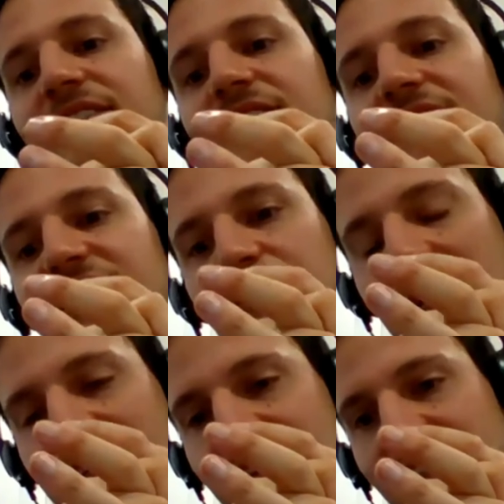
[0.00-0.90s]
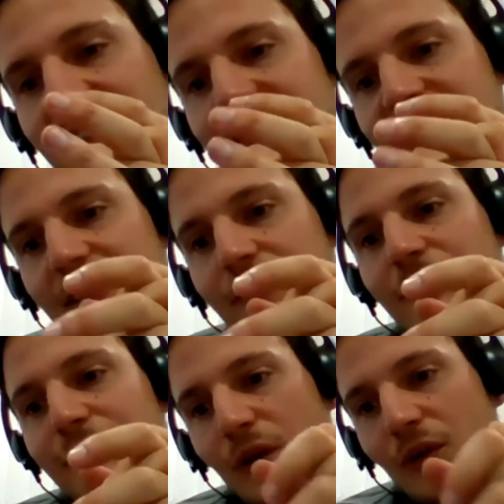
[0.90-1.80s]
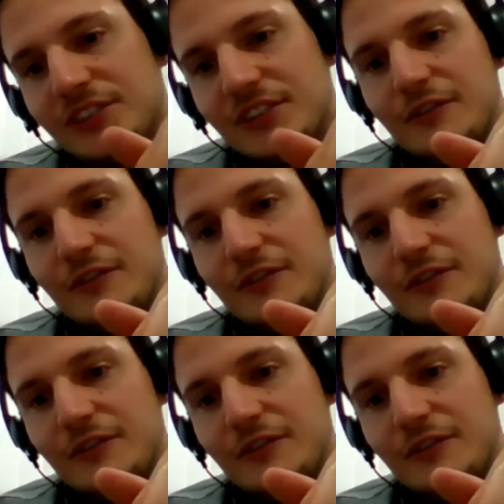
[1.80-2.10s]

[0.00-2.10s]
the dismantling is even faster.